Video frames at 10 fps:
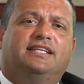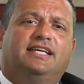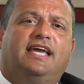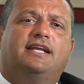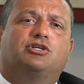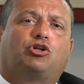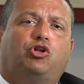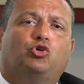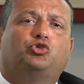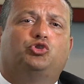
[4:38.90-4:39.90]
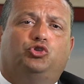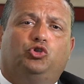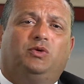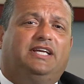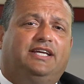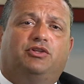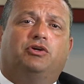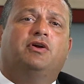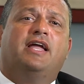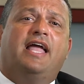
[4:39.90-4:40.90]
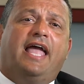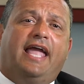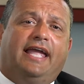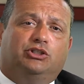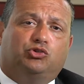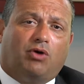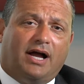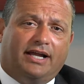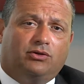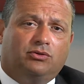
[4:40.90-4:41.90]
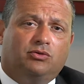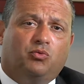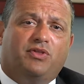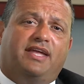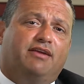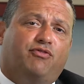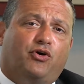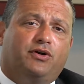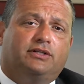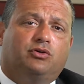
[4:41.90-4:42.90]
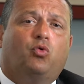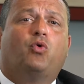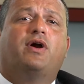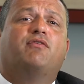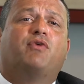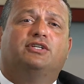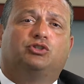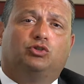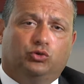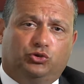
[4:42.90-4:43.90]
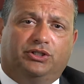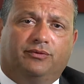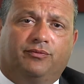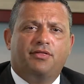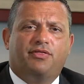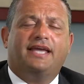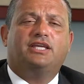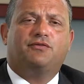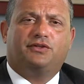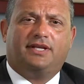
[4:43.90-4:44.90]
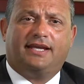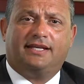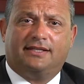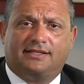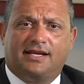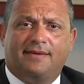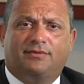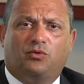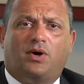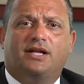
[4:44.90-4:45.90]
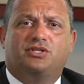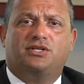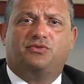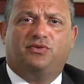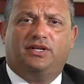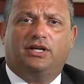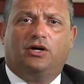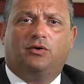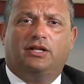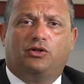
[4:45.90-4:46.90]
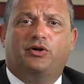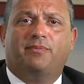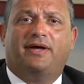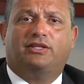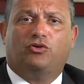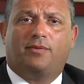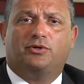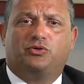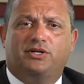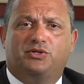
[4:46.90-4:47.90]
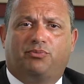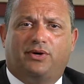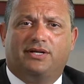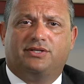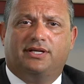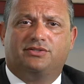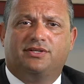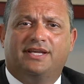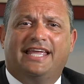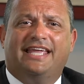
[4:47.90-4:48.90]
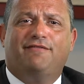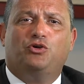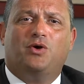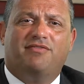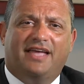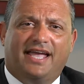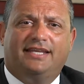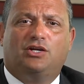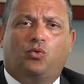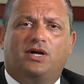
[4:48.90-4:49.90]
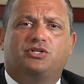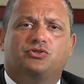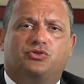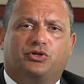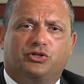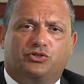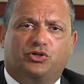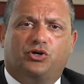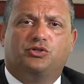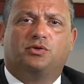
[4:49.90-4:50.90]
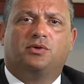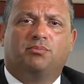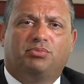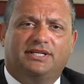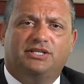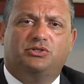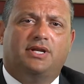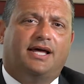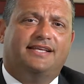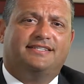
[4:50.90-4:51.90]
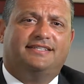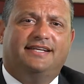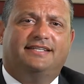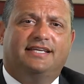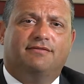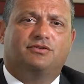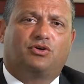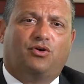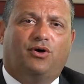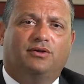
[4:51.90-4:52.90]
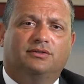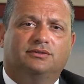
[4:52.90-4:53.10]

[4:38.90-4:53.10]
to get us closer to either a trial with a verdict or a resolution. Thank you for taking the time to watch this video and learn about the arbitration process. If you have any questions or concerns, please do not hesitate to give us a call.